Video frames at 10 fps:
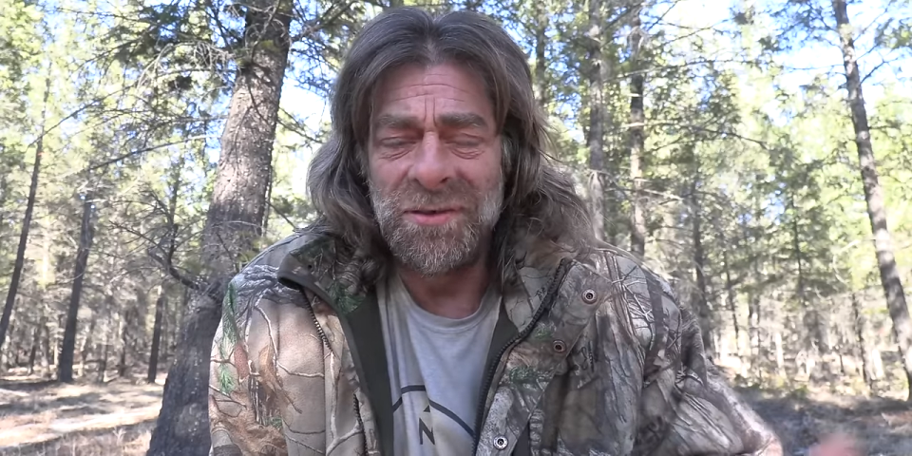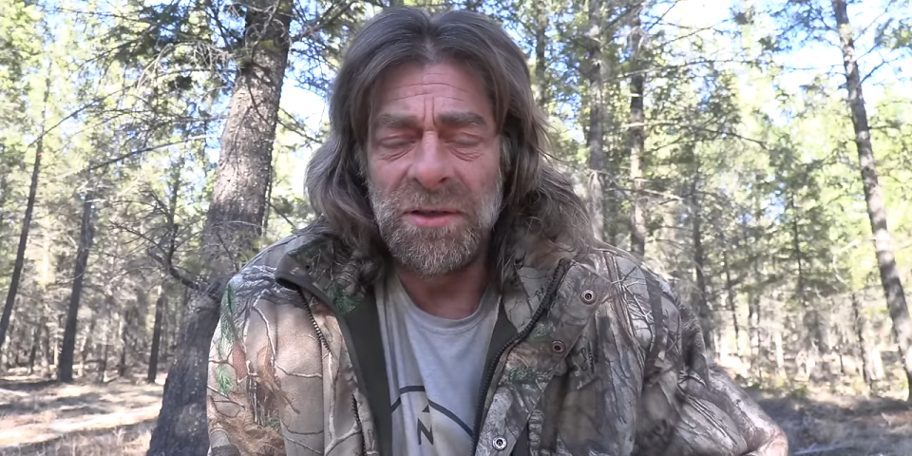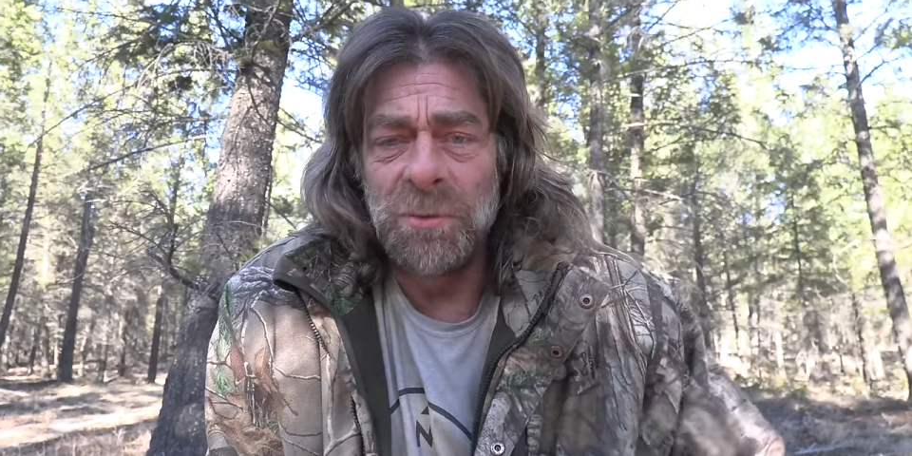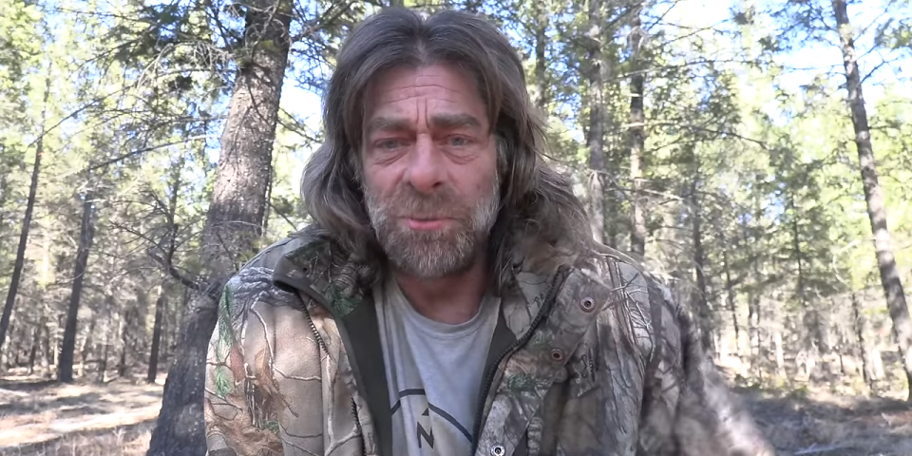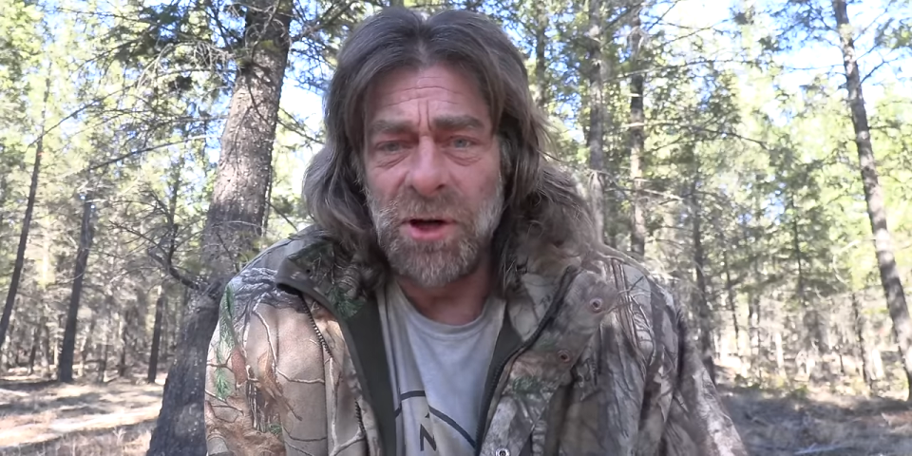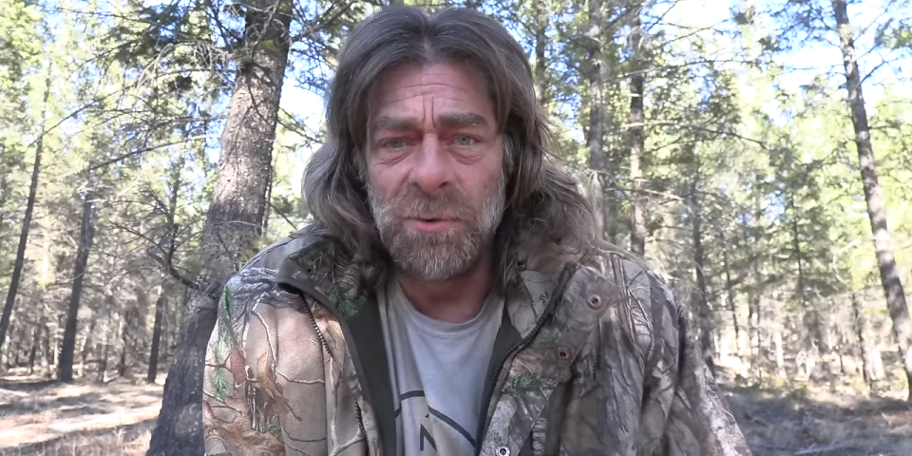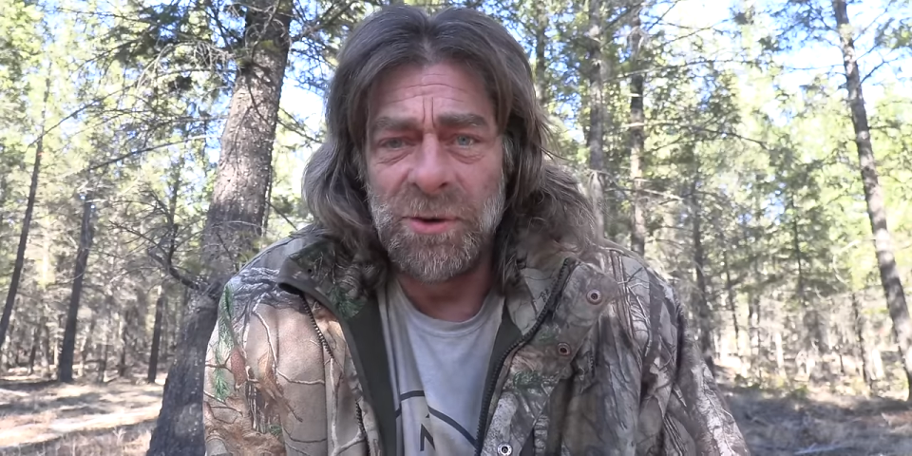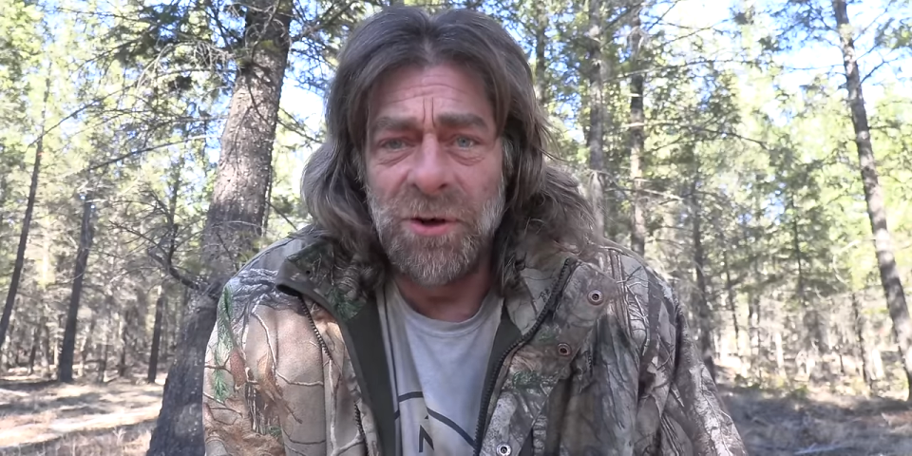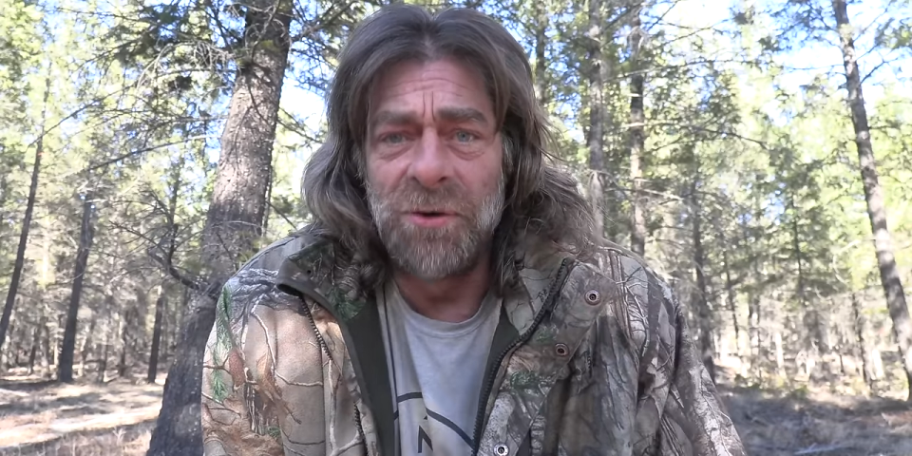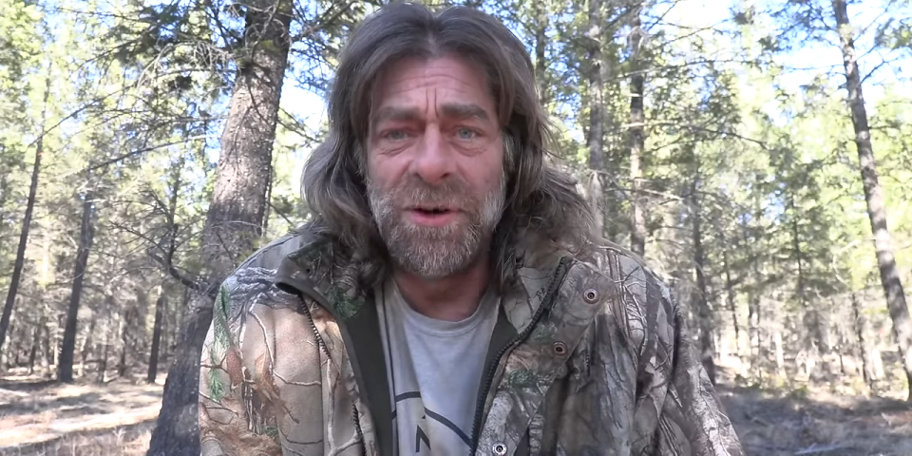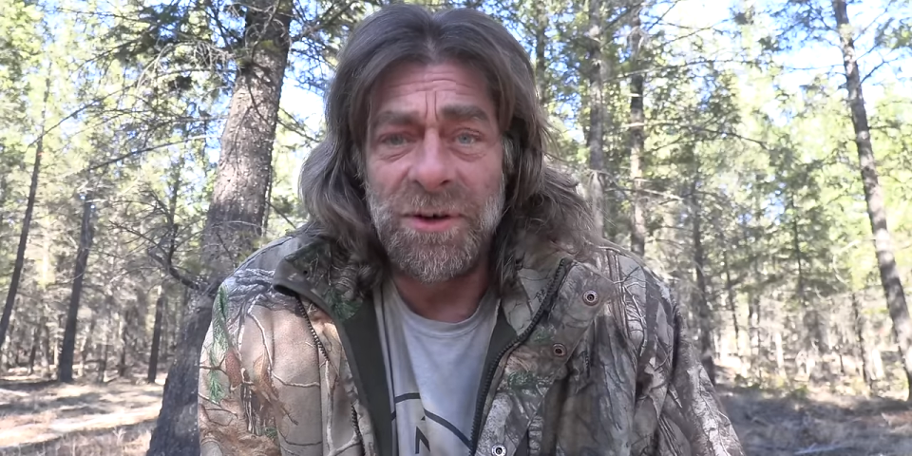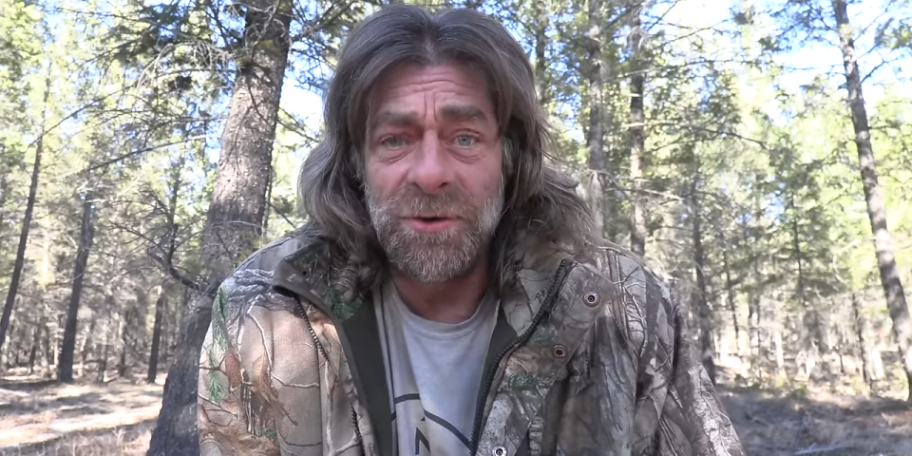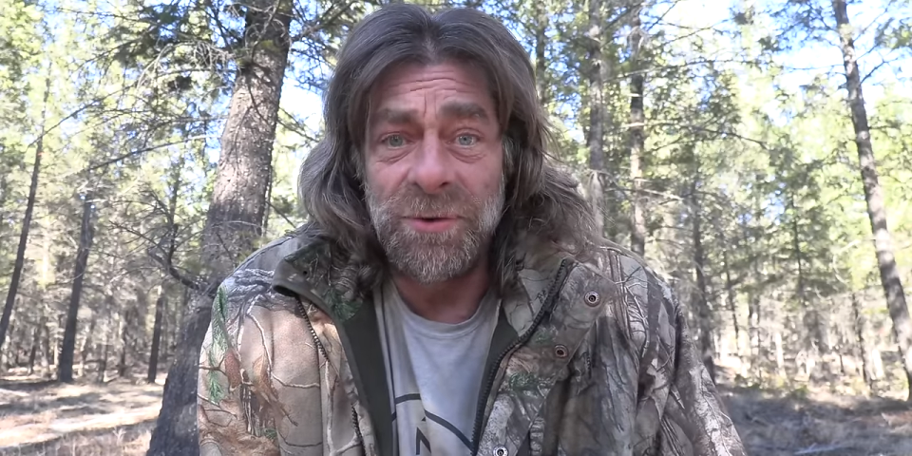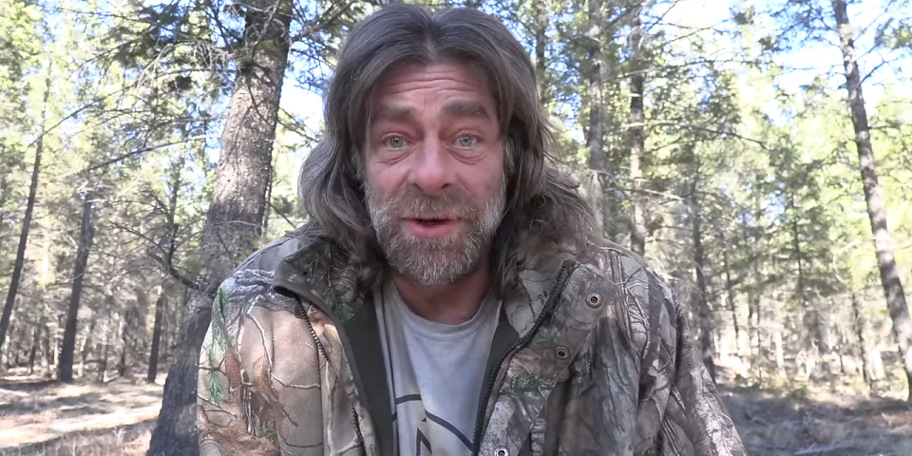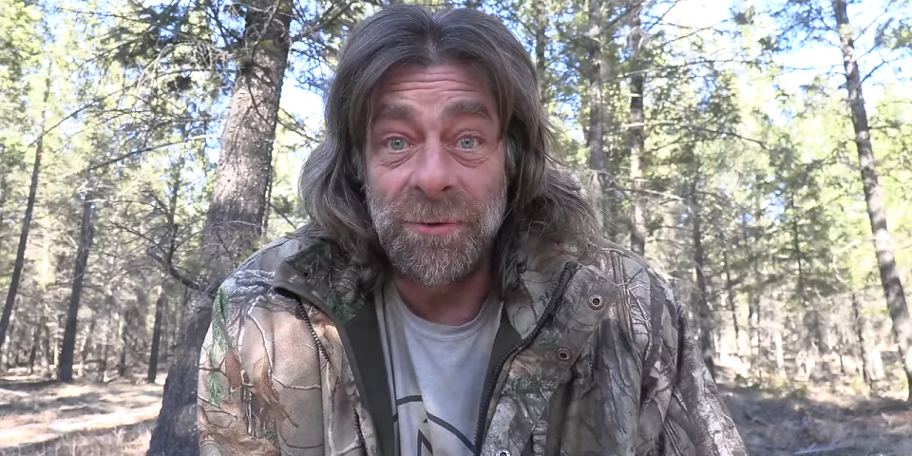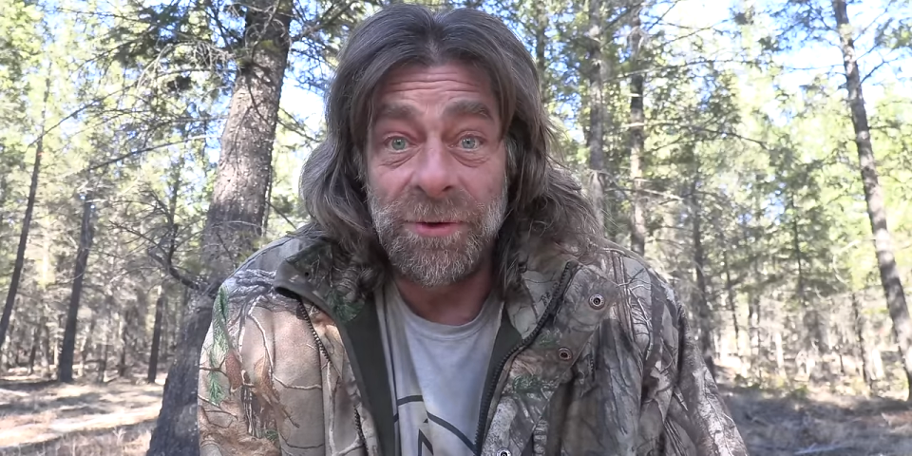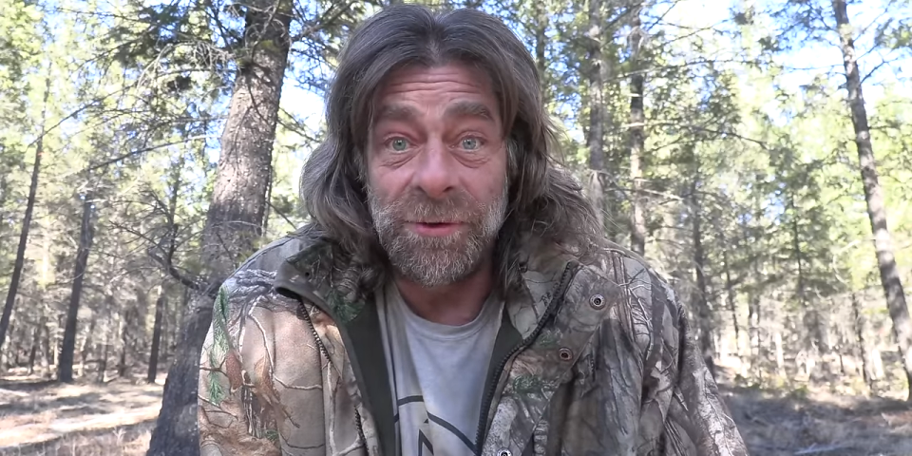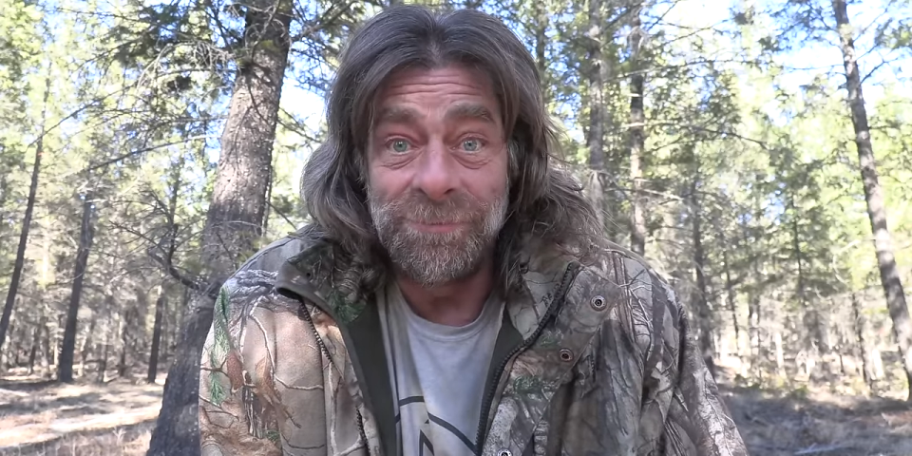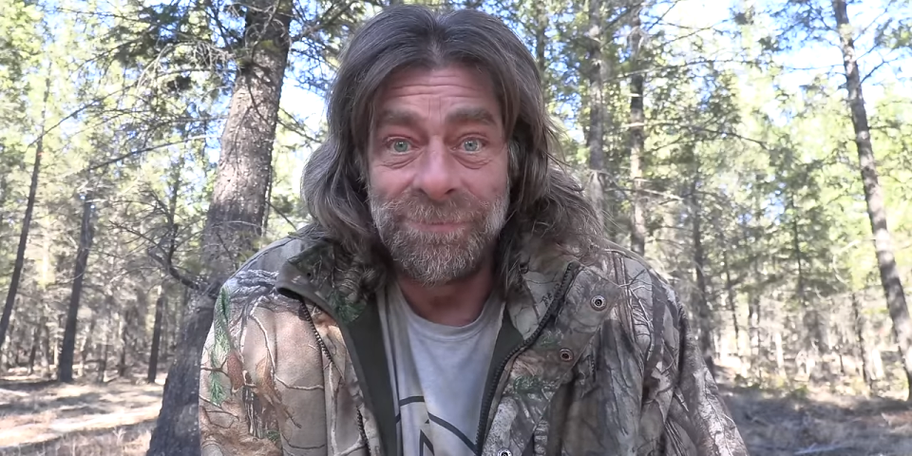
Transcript: you probably already knew that one.